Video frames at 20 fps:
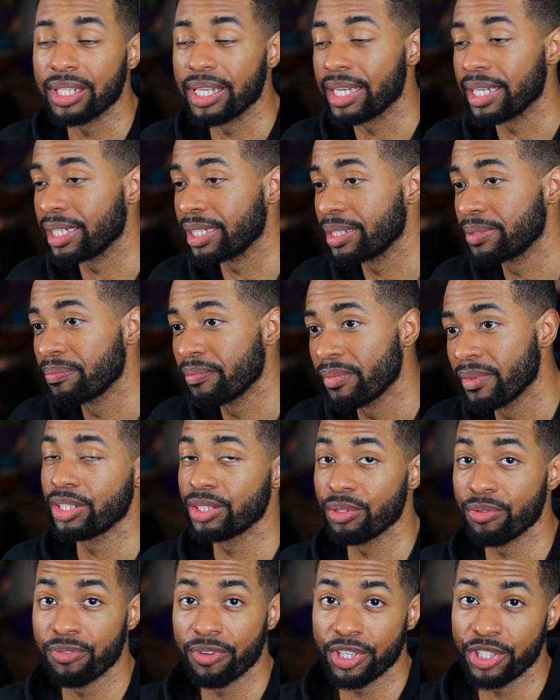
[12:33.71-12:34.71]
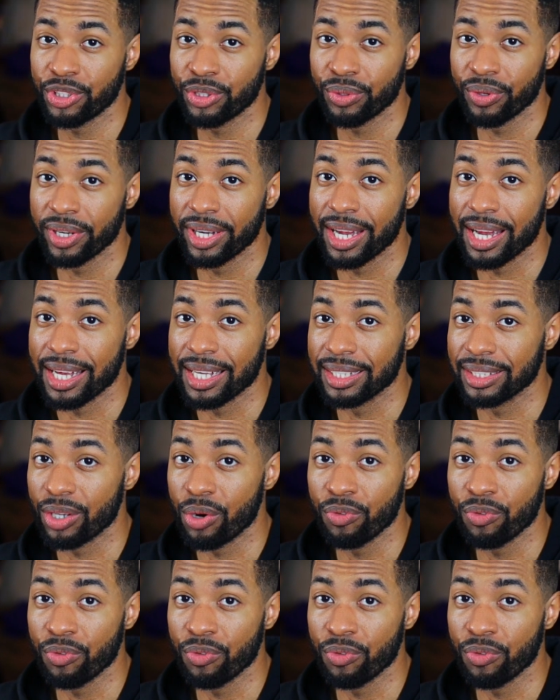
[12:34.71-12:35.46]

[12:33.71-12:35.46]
Like, so funny story, guys.